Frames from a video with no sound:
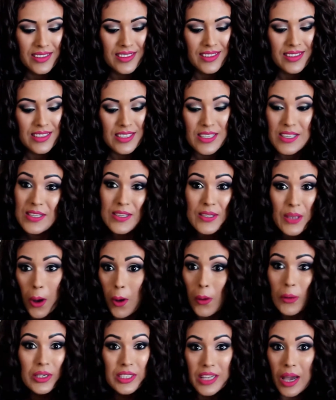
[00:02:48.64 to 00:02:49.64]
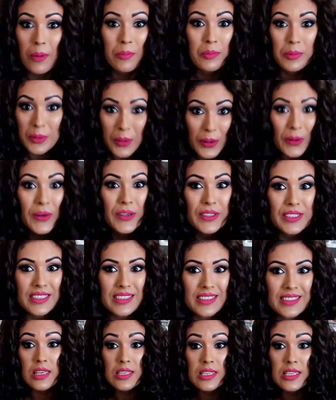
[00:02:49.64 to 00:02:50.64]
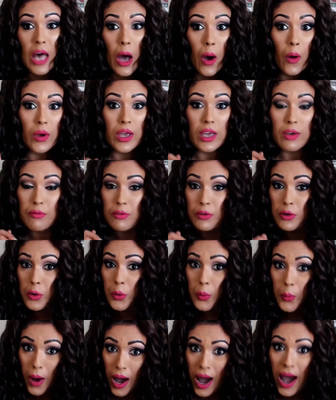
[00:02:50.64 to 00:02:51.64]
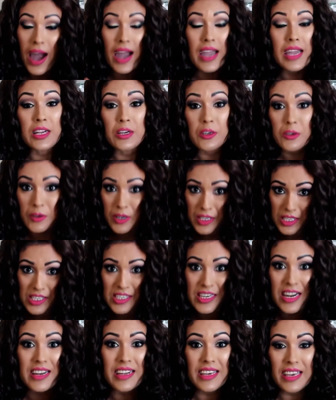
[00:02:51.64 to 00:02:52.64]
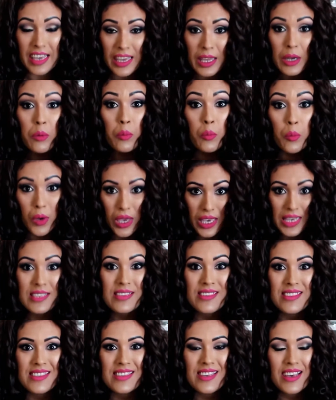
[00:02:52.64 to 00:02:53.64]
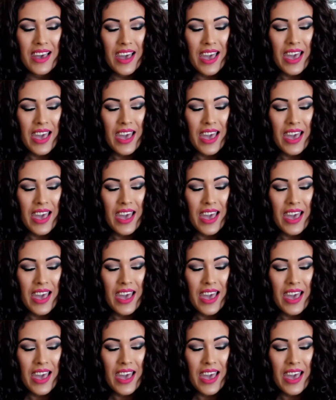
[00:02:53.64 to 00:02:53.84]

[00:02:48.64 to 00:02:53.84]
it's so damn good. So if you are interested in wigs,